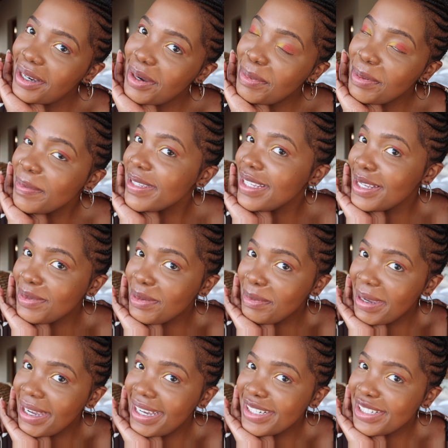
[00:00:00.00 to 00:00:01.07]
Oh, I'm obsessed with
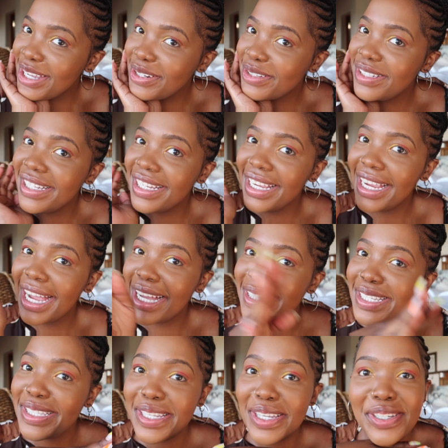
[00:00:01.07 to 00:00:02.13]
my eyeshadow today. I
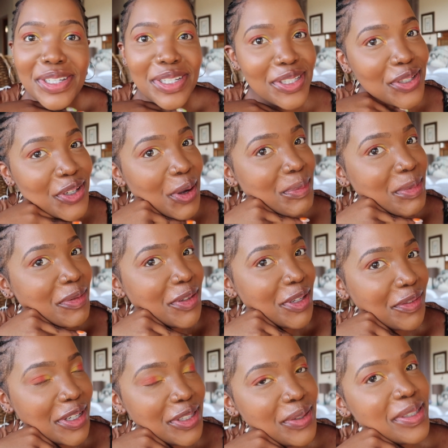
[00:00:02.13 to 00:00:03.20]
did such a good job, even
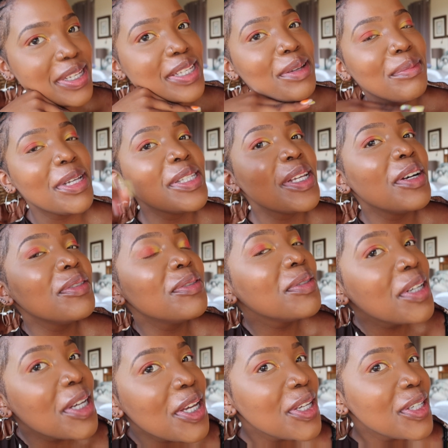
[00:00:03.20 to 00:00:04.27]
if I do say so myself.
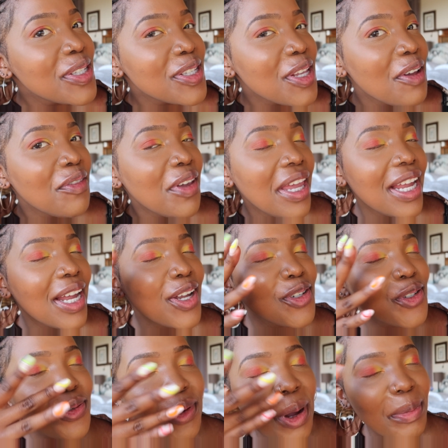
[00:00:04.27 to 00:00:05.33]
Serving
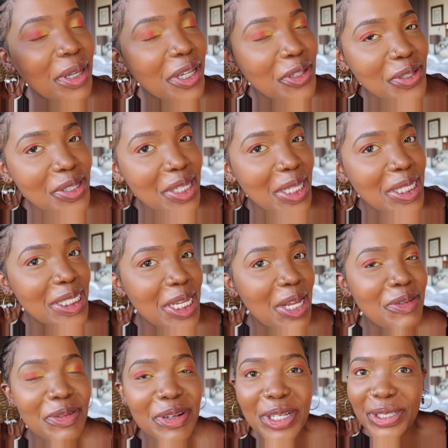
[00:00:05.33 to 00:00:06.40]
tropical
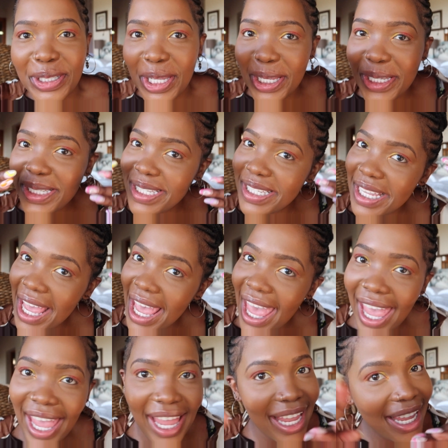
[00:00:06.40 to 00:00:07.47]
sunset realness.
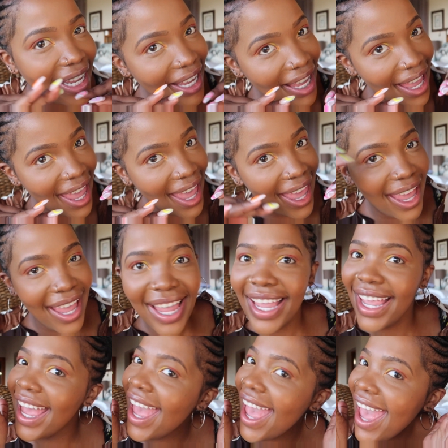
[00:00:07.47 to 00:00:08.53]
Hey,
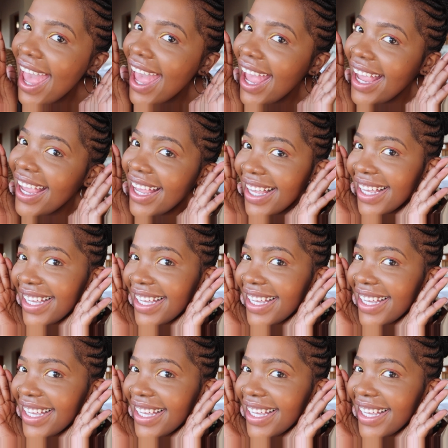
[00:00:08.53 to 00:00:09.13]
hey, hey.